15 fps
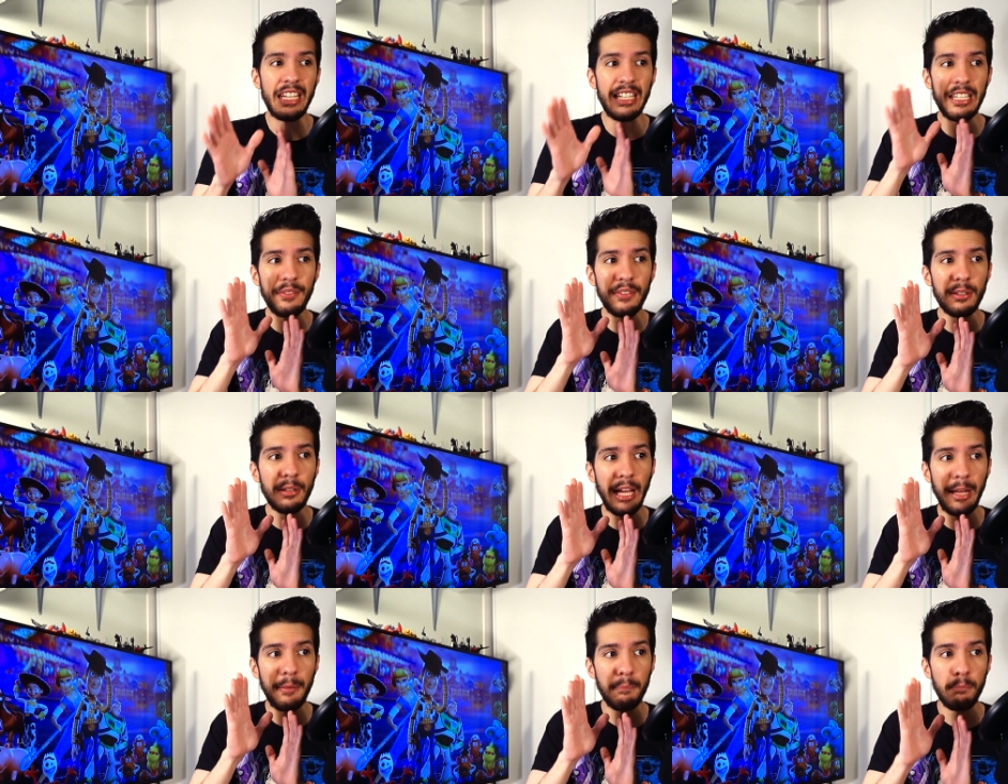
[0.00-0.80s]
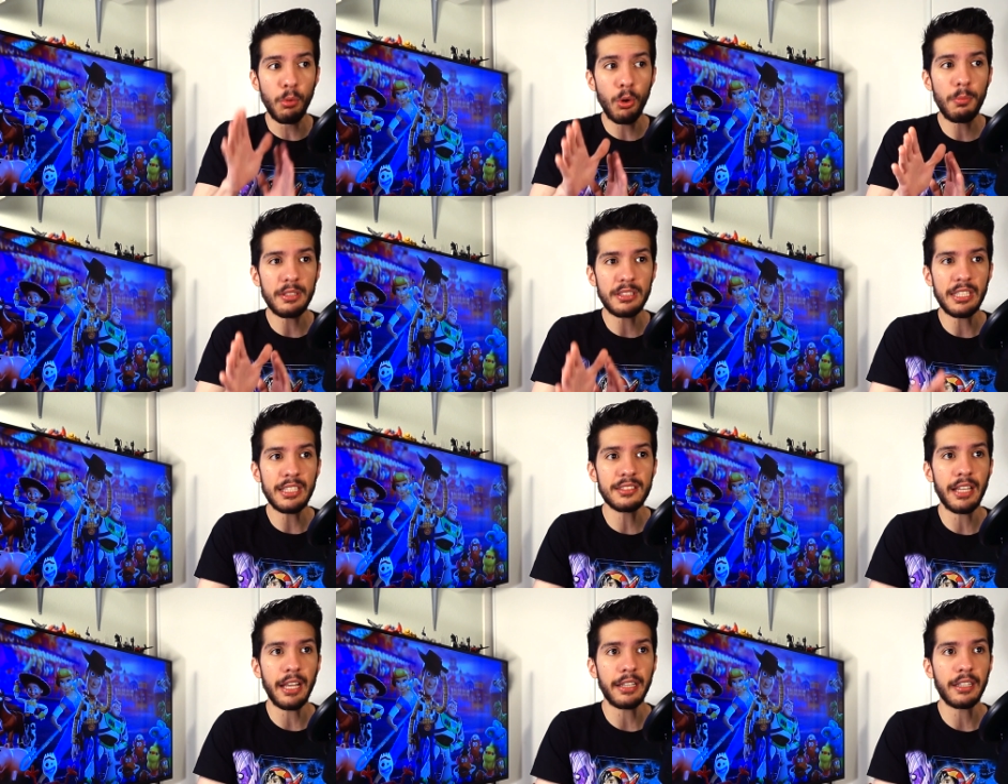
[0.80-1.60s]
even at moments,
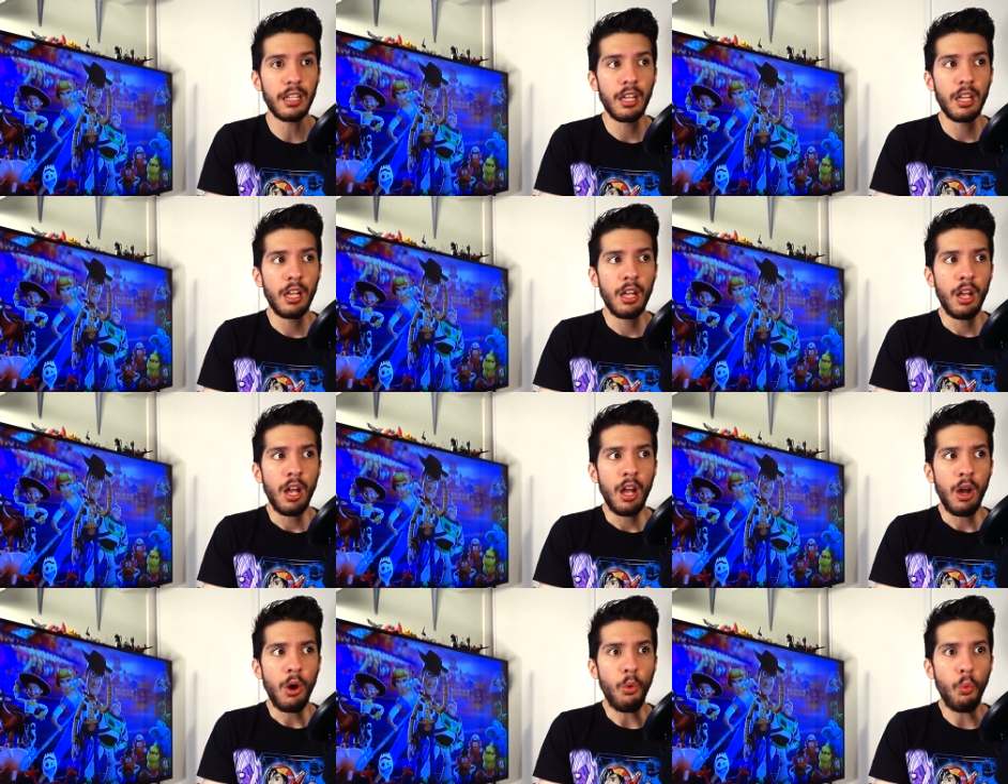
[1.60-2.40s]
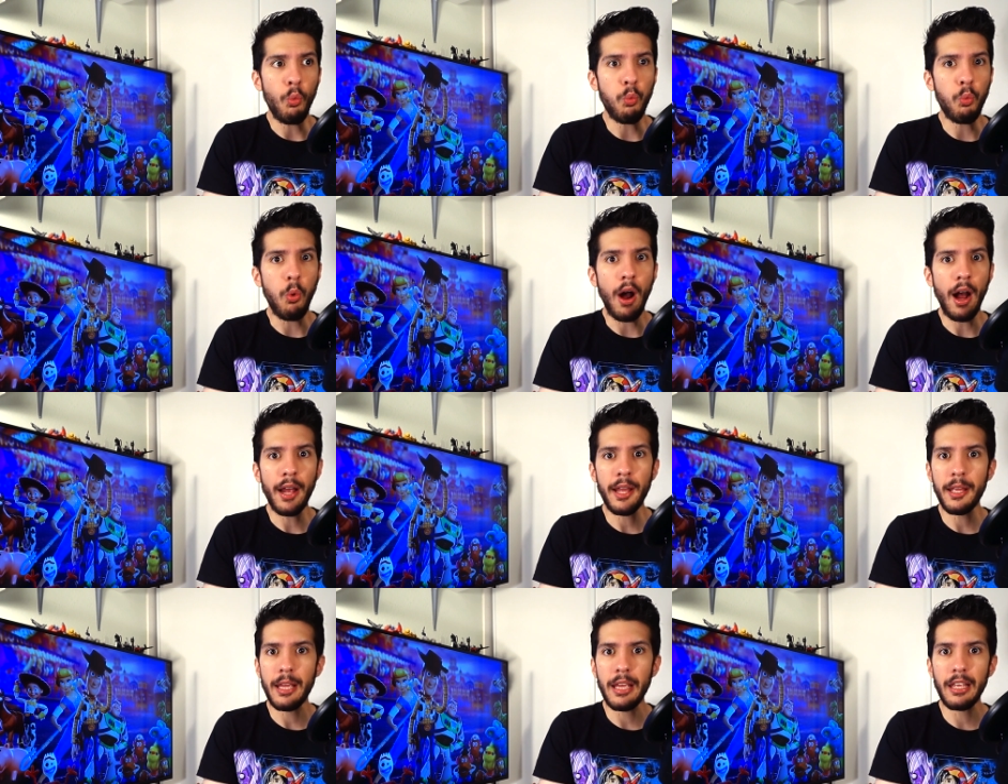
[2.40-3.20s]
he's like,
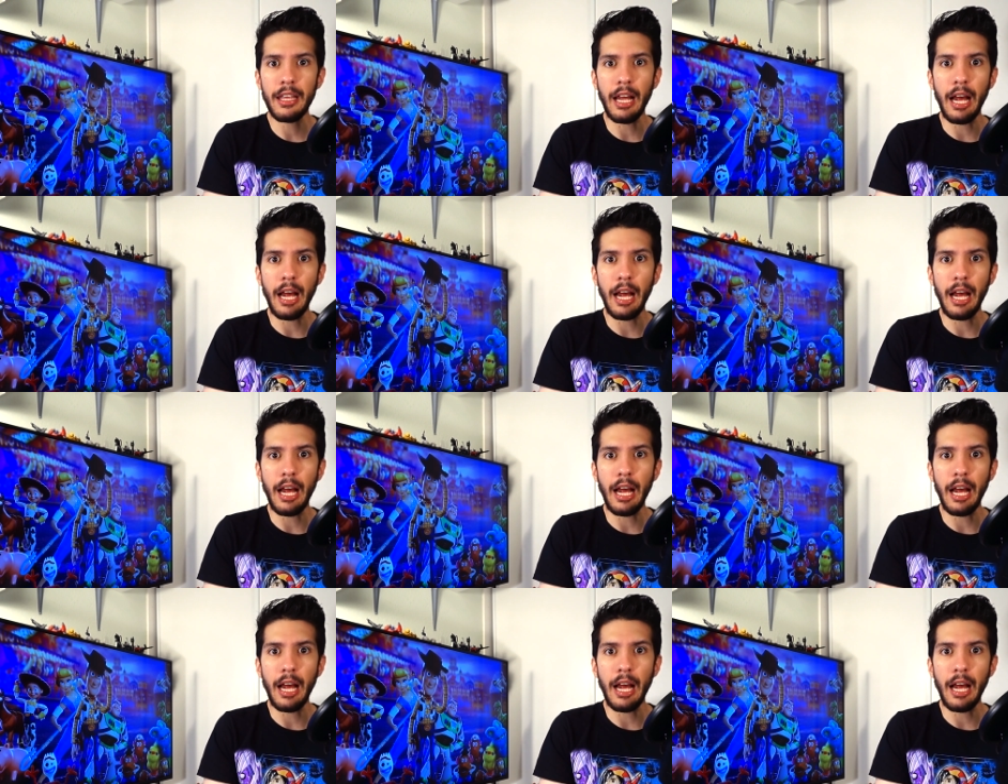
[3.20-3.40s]
why